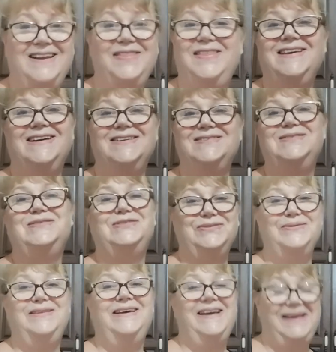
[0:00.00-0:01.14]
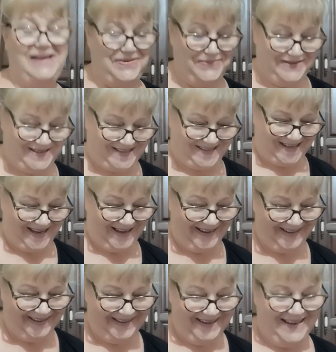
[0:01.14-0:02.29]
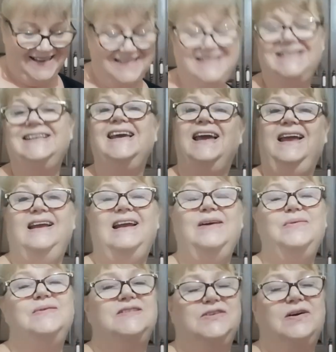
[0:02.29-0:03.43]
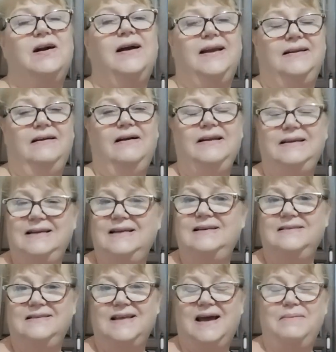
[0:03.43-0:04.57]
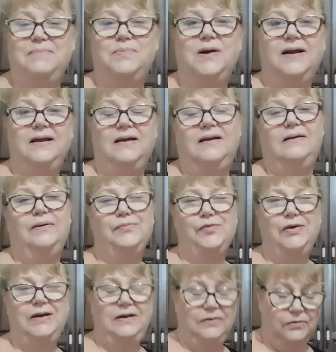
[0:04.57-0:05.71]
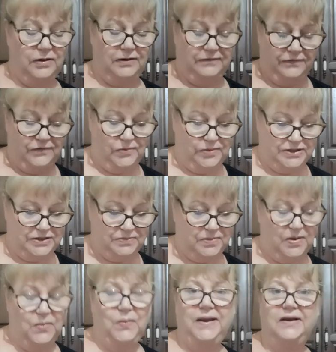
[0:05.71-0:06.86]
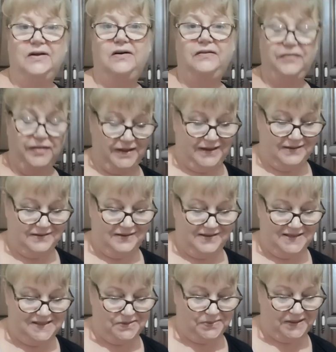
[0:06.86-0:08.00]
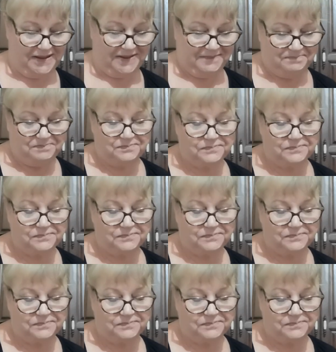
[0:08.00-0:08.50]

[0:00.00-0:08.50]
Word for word: nothing unusual there, he would say. So yeah, it was great. I needed that break, and I'm really looking forward to my week off at the end of this week.